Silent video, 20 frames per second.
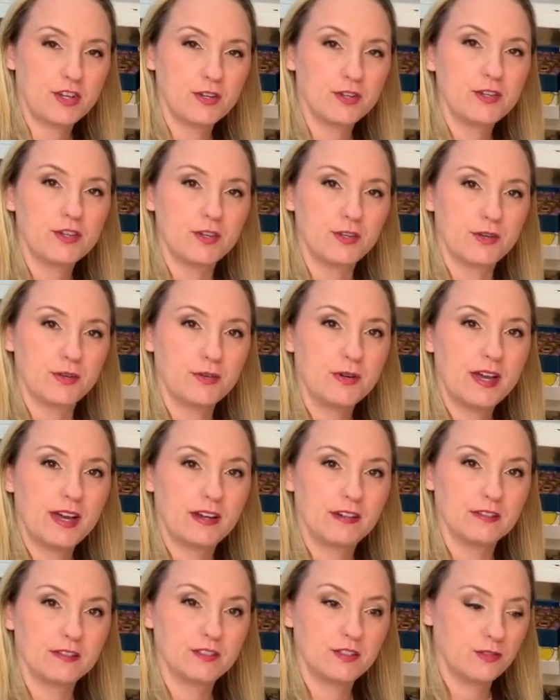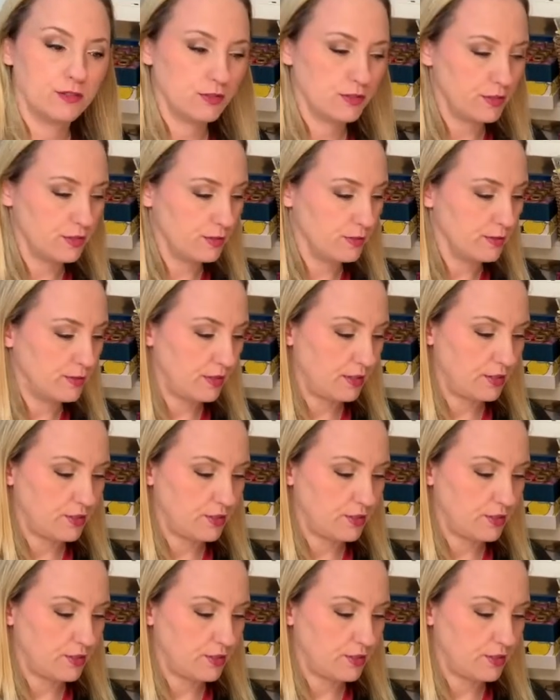you how to use a